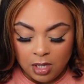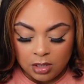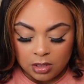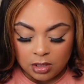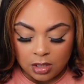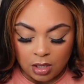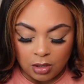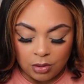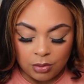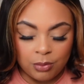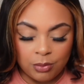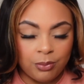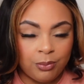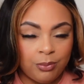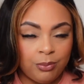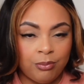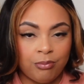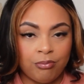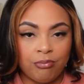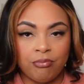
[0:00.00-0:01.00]
So
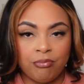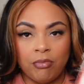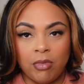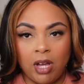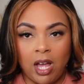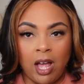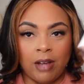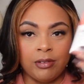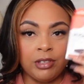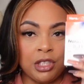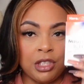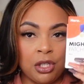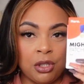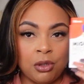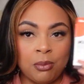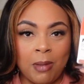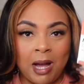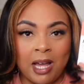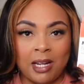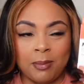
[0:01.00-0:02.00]
I've
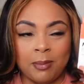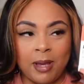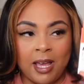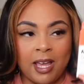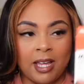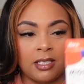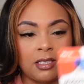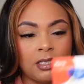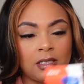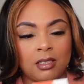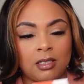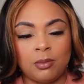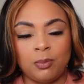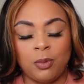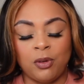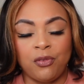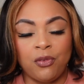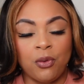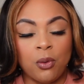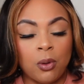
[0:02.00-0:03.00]
showed Mighty Patches
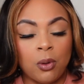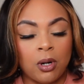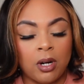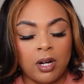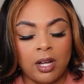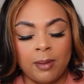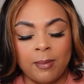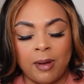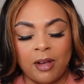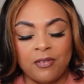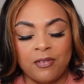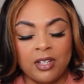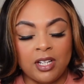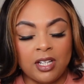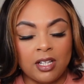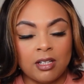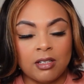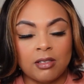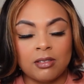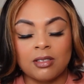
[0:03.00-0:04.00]
before in my
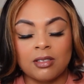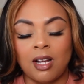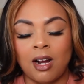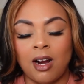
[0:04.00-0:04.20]
videos.